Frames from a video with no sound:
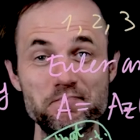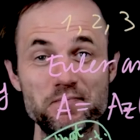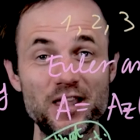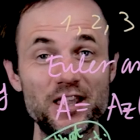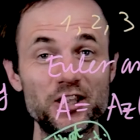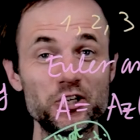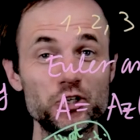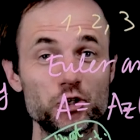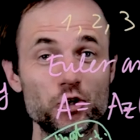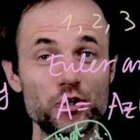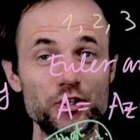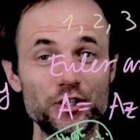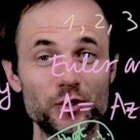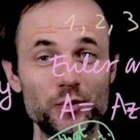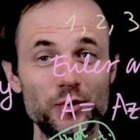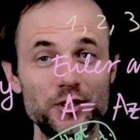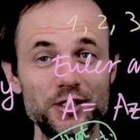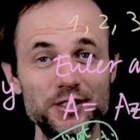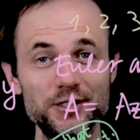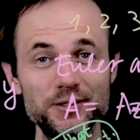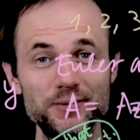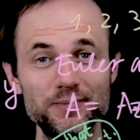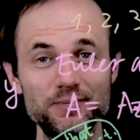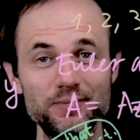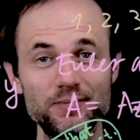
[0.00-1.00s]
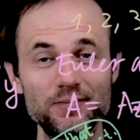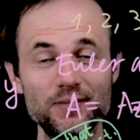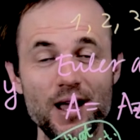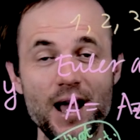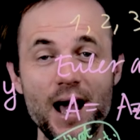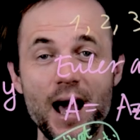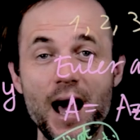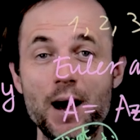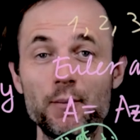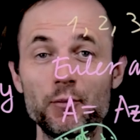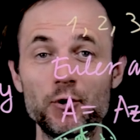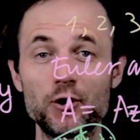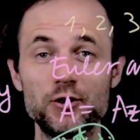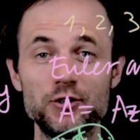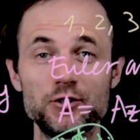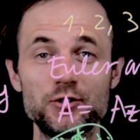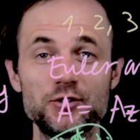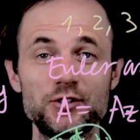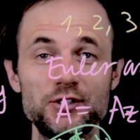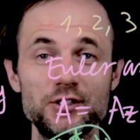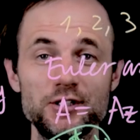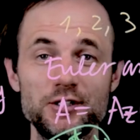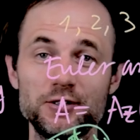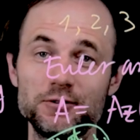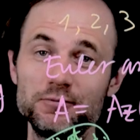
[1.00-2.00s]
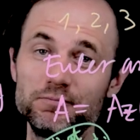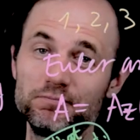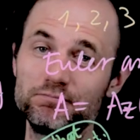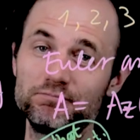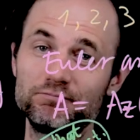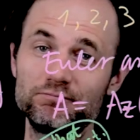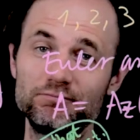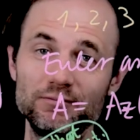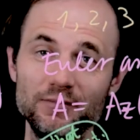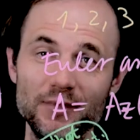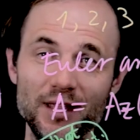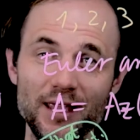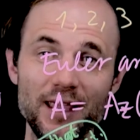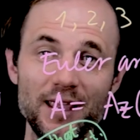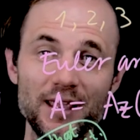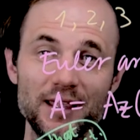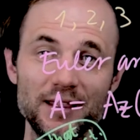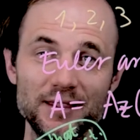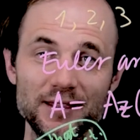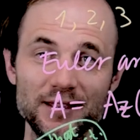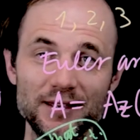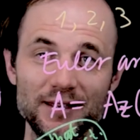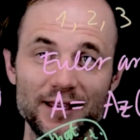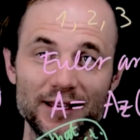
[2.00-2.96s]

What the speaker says: Enjoy the quiz. I'm going to see you in the